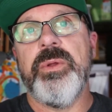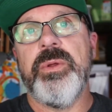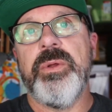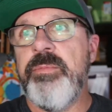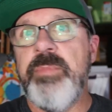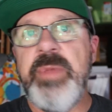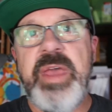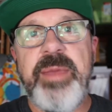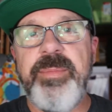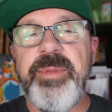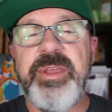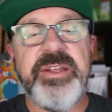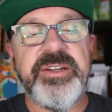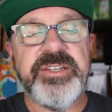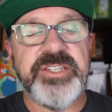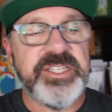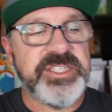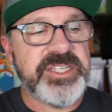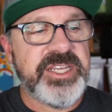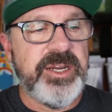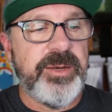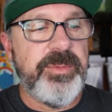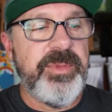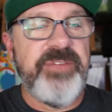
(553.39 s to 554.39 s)
Maybe you're
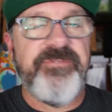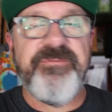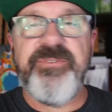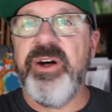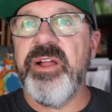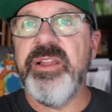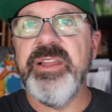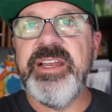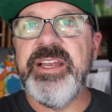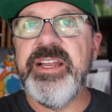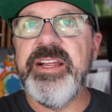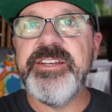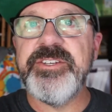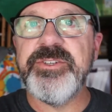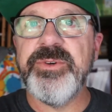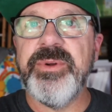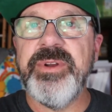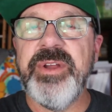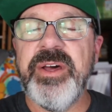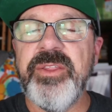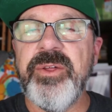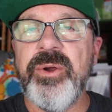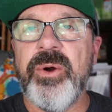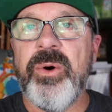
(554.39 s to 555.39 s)
just going to be falling into
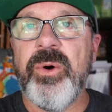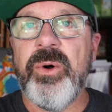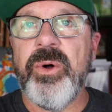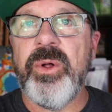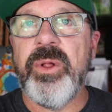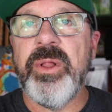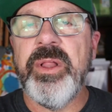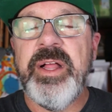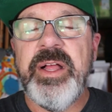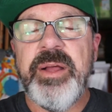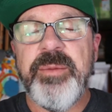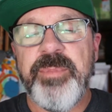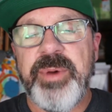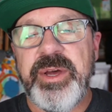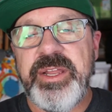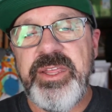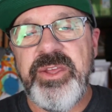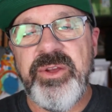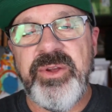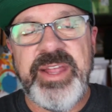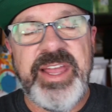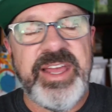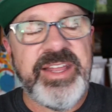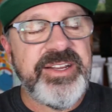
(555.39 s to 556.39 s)
another hole, but
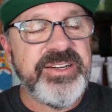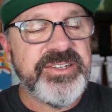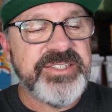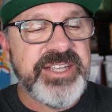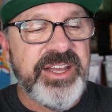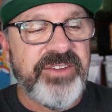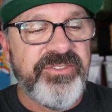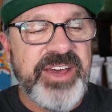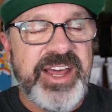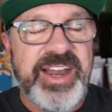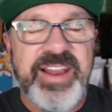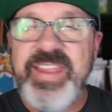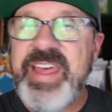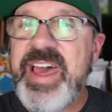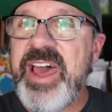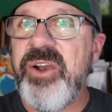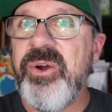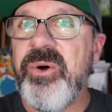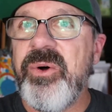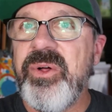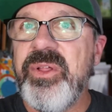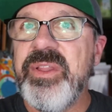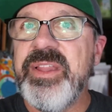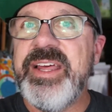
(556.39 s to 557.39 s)
you get yourself out of
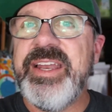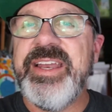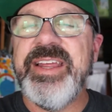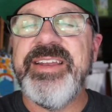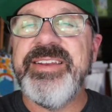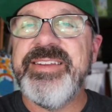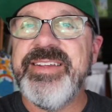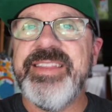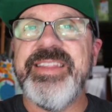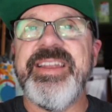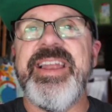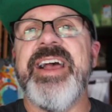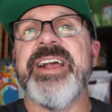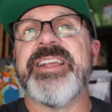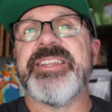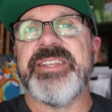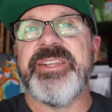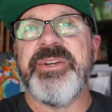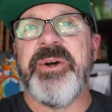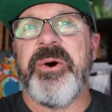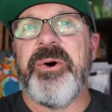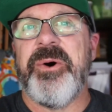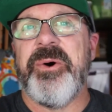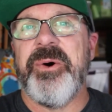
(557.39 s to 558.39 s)
that hole and into the
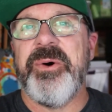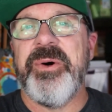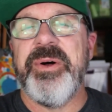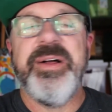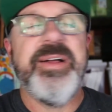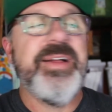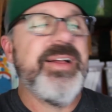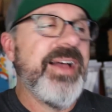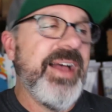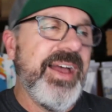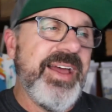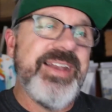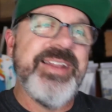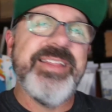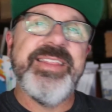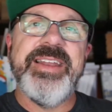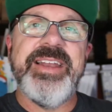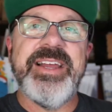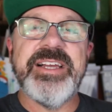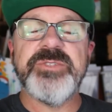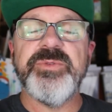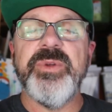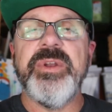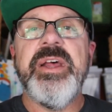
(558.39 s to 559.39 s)
next hole, into
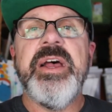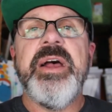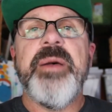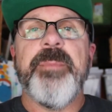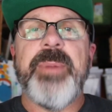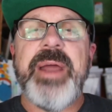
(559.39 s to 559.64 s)
the next one.